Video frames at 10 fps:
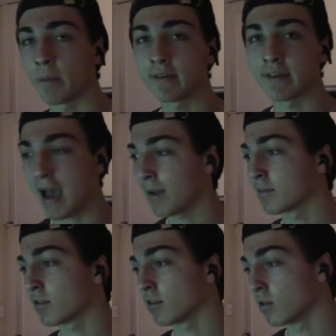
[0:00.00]
is
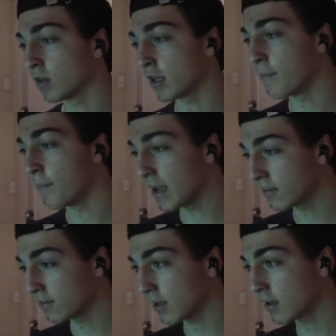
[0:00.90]
absolutely
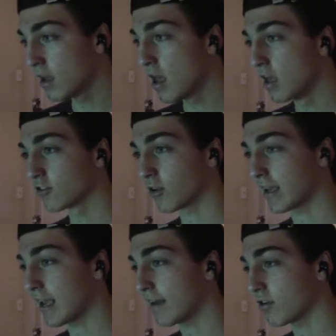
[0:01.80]
amazing. So I
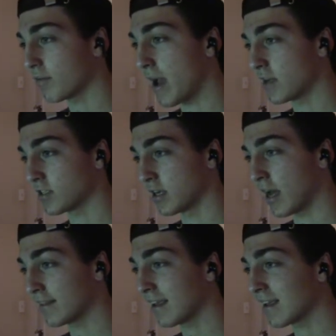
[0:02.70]
can't even imagine.
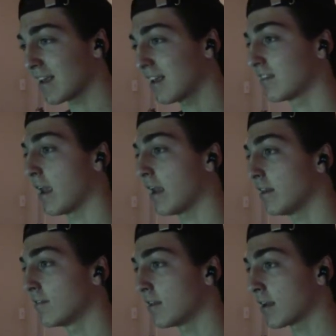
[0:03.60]
I think his
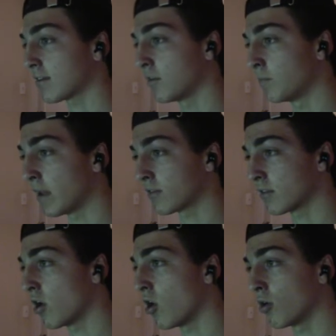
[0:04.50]
86 is
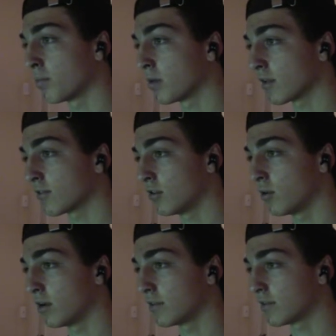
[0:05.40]
basically all
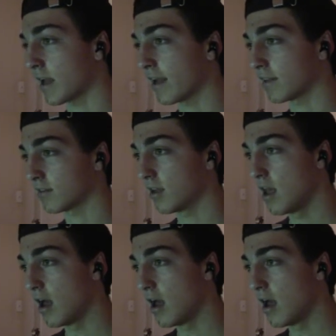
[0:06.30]
+2 in his stats.